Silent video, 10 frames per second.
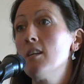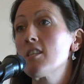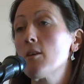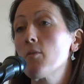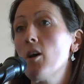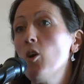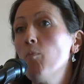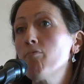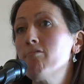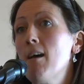So the
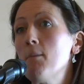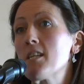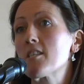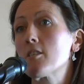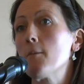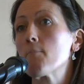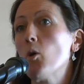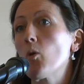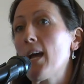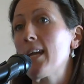whole premise that
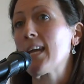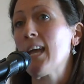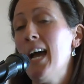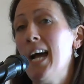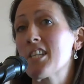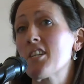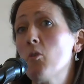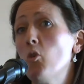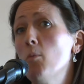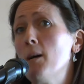organic has
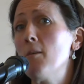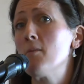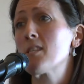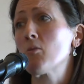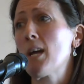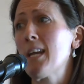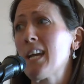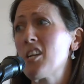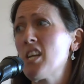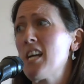no hormones,
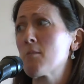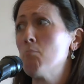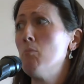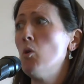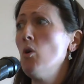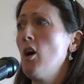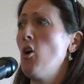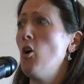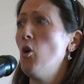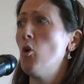organic actually has more
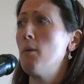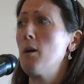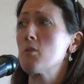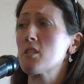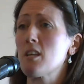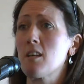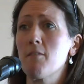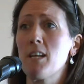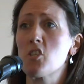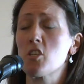hormones than
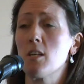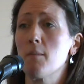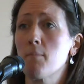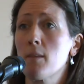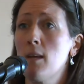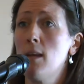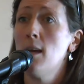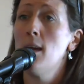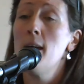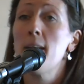conventional.
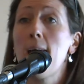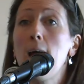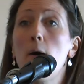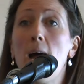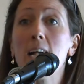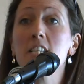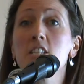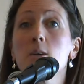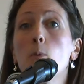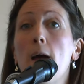Now,
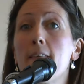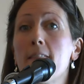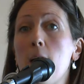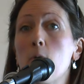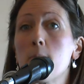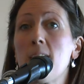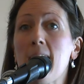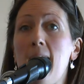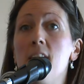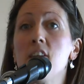as to whether that would
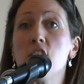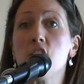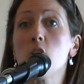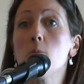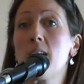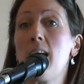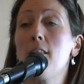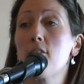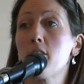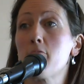make any human
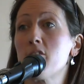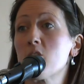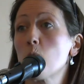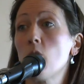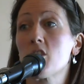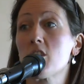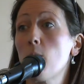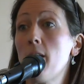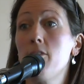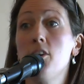health difference
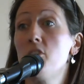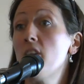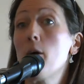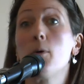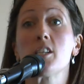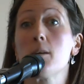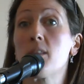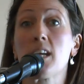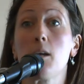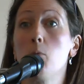whatsoever, no, I
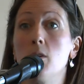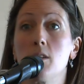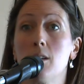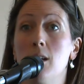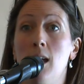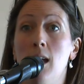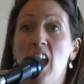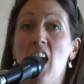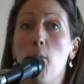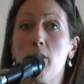don't think it would.
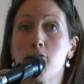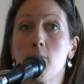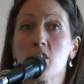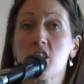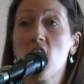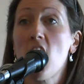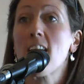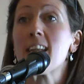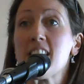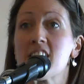It went from
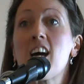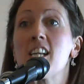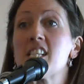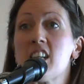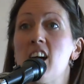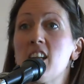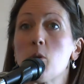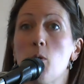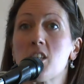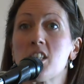tiny, tiny,
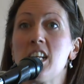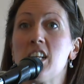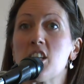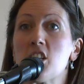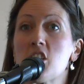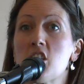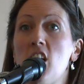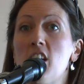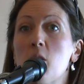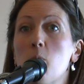tiny quantity to
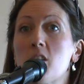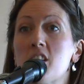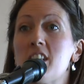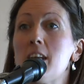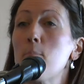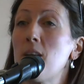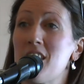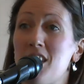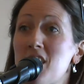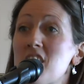tiny quantity
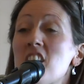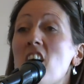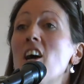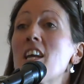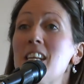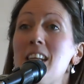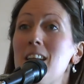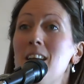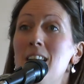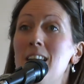plus a
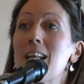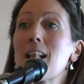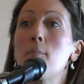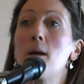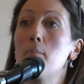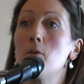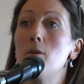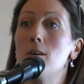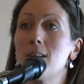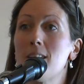tiny little bit
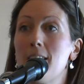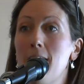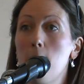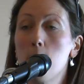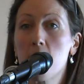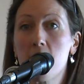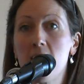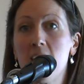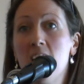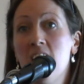more, you know? But
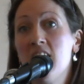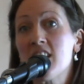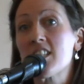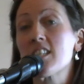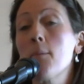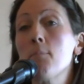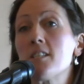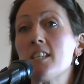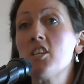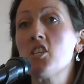the
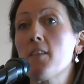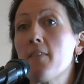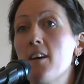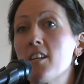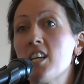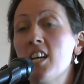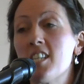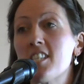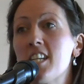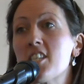supposition that
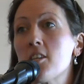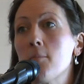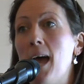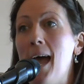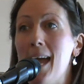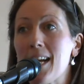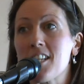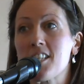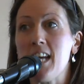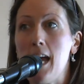system
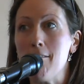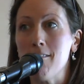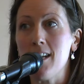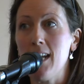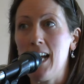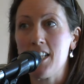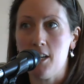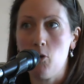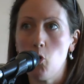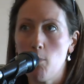X dairy
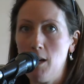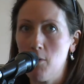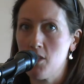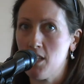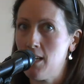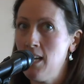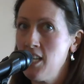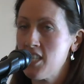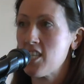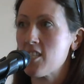has no hormones
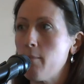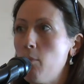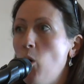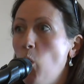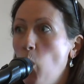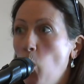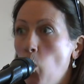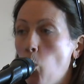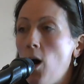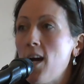and system
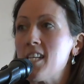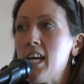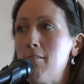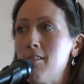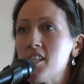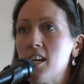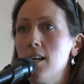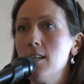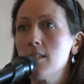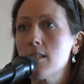Y dairy
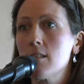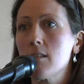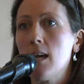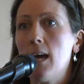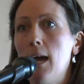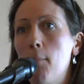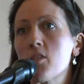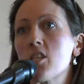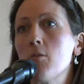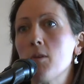does
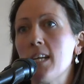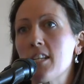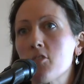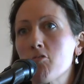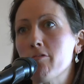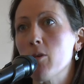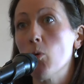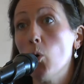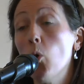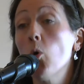absolutely isn't
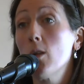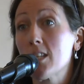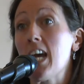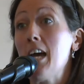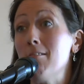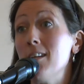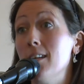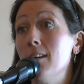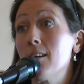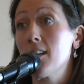true. All
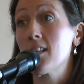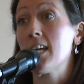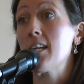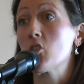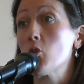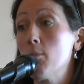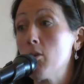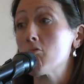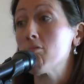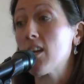dairy contains
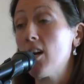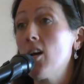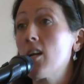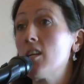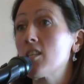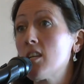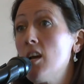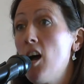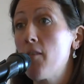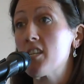hormones,
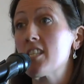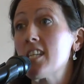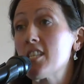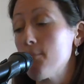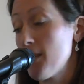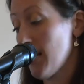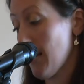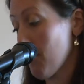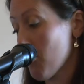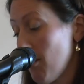regardless of the system that it
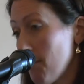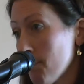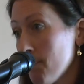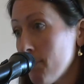comes from.